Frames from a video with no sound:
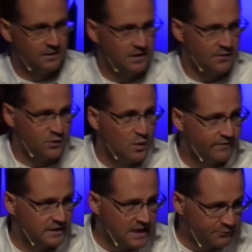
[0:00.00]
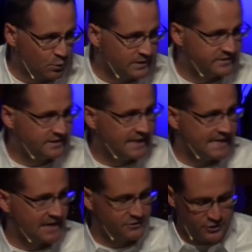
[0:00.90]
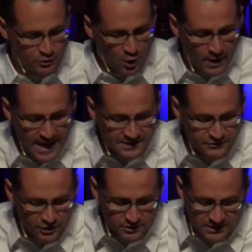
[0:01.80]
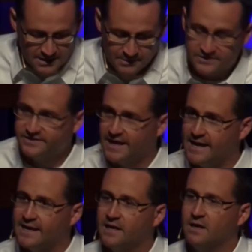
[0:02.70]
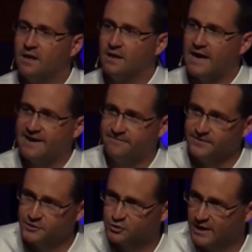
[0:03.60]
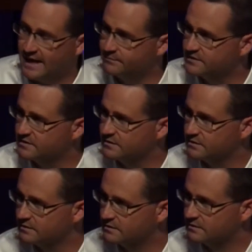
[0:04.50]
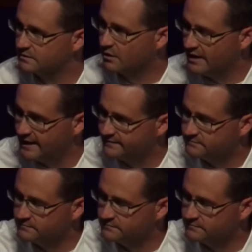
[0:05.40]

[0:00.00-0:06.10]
if you have a loved one sitting next to you, go ahead and turn to them and say, "I feel trapped." Go ahead.